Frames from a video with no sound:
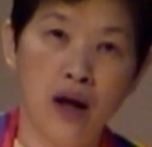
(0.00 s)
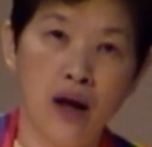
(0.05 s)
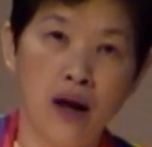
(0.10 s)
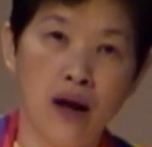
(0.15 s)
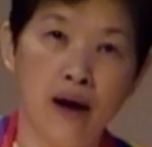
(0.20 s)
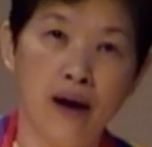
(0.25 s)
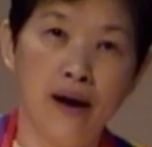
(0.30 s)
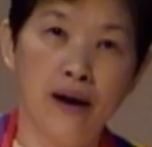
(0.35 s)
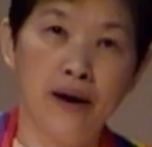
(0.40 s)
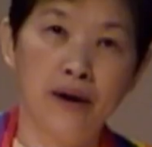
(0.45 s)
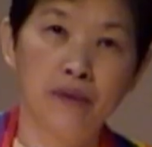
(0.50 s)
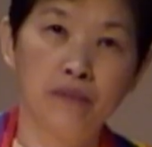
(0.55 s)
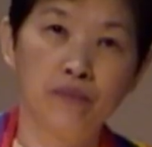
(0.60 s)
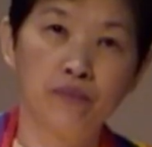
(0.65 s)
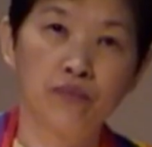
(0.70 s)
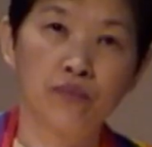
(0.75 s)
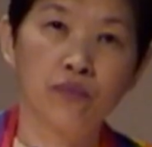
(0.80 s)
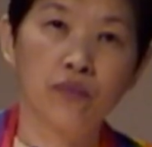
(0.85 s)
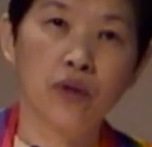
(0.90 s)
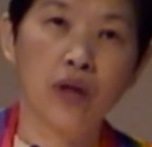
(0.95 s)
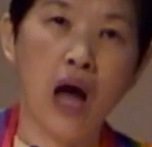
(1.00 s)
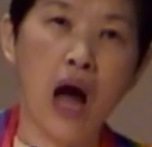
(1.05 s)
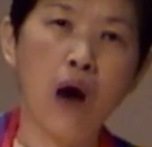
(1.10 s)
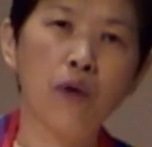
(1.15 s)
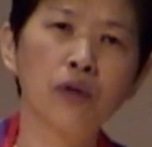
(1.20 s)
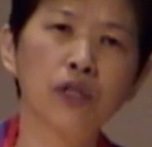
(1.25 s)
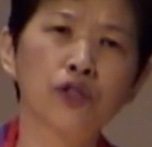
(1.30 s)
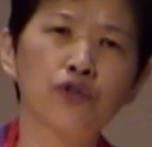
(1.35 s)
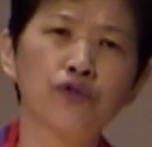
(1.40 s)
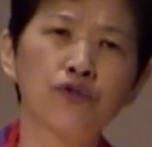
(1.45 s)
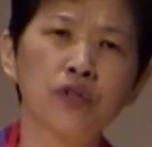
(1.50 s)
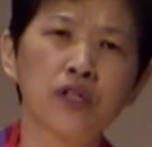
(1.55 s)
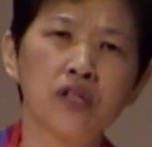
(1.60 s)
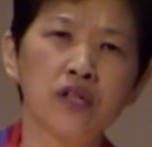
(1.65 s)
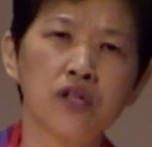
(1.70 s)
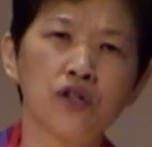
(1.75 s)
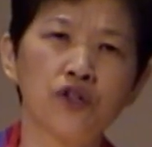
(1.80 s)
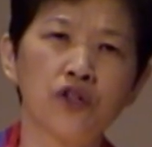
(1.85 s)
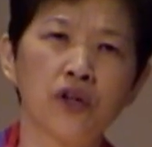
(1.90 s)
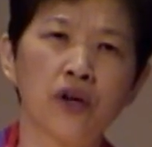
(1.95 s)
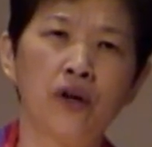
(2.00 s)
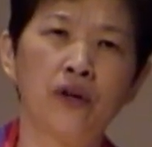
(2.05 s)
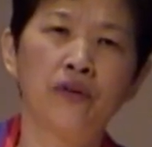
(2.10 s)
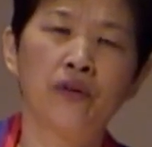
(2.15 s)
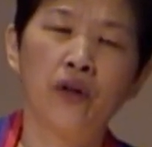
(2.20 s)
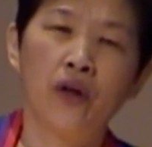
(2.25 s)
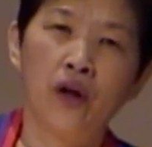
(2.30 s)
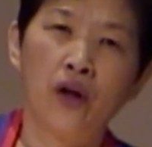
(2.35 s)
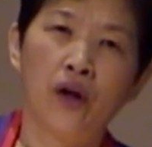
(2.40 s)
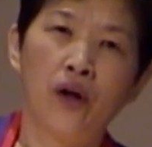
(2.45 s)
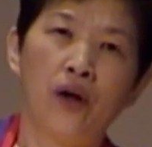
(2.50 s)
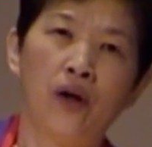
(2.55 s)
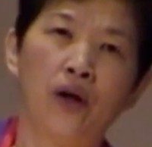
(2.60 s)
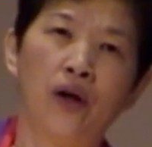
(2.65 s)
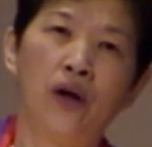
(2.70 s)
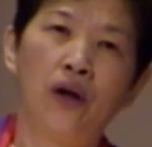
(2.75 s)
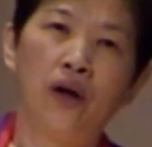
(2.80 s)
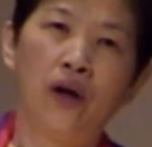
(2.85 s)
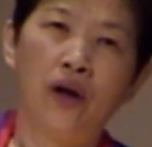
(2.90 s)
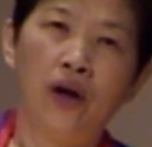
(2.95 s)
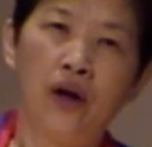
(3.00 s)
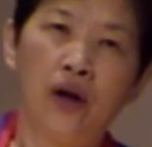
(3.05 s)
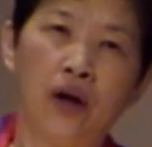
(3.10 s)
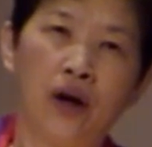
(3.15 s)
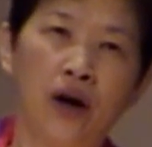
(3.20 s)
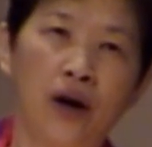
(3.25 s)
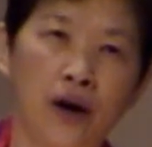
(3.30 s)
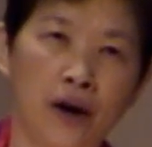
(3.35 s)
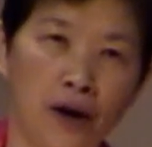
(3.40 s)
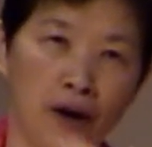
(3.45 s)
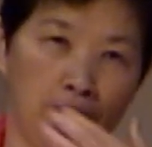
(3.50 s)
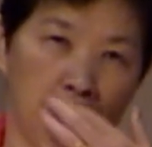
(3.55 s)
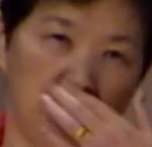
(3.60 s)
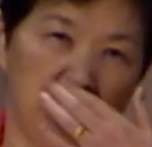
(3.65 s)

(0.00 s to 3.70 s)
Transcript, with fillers: Um, our tradition uh,